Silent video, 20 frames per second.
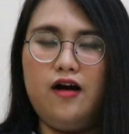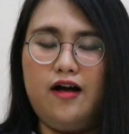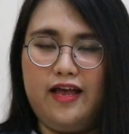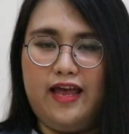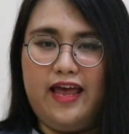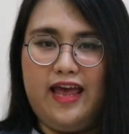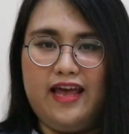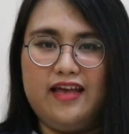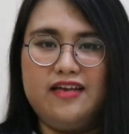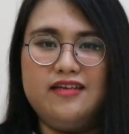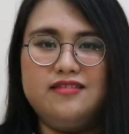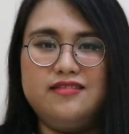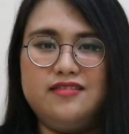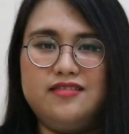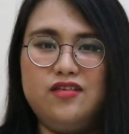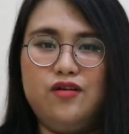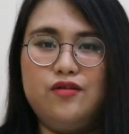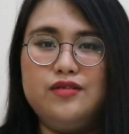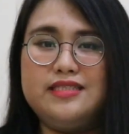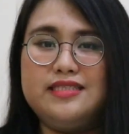Okay,
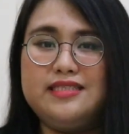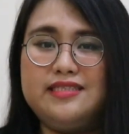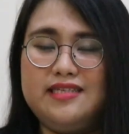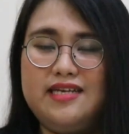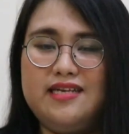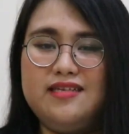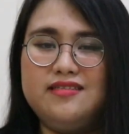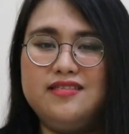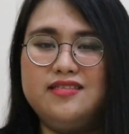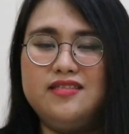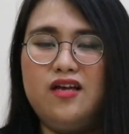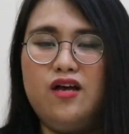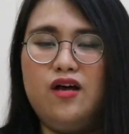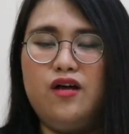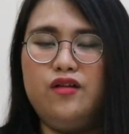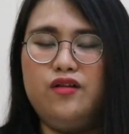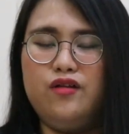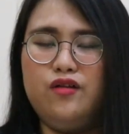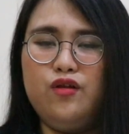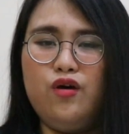so since
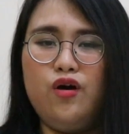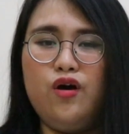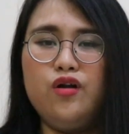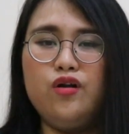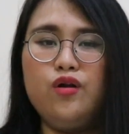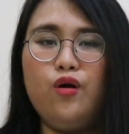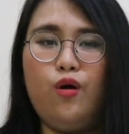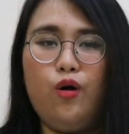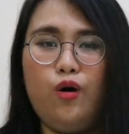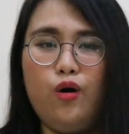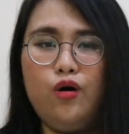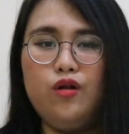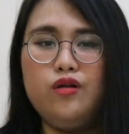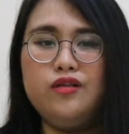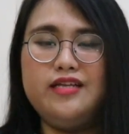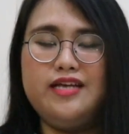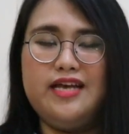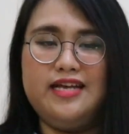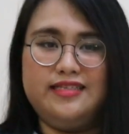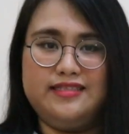not all
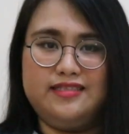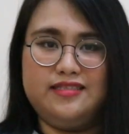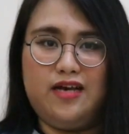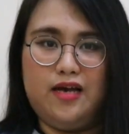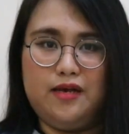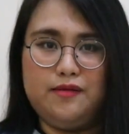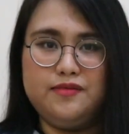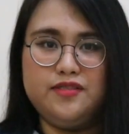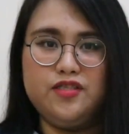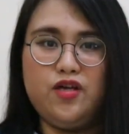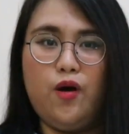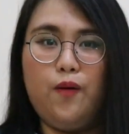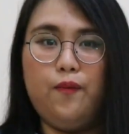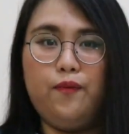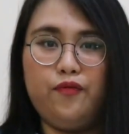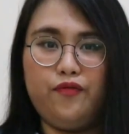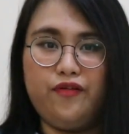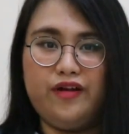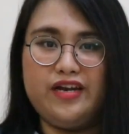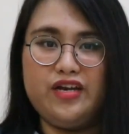the enzymes
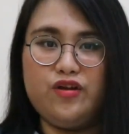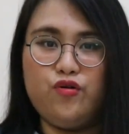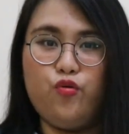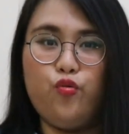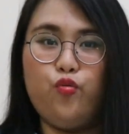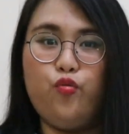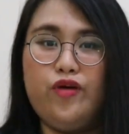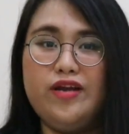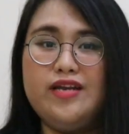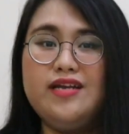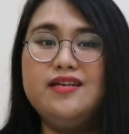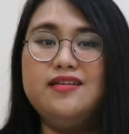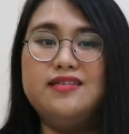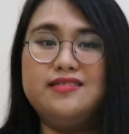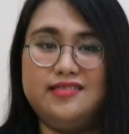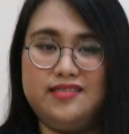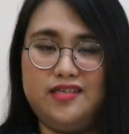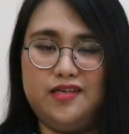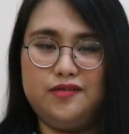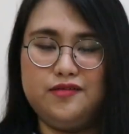operate within the
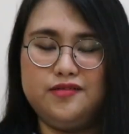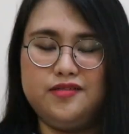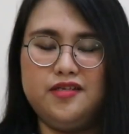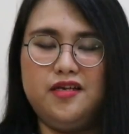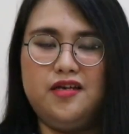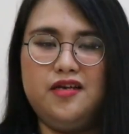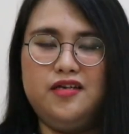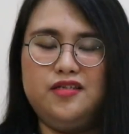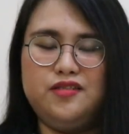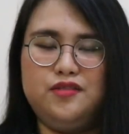cells,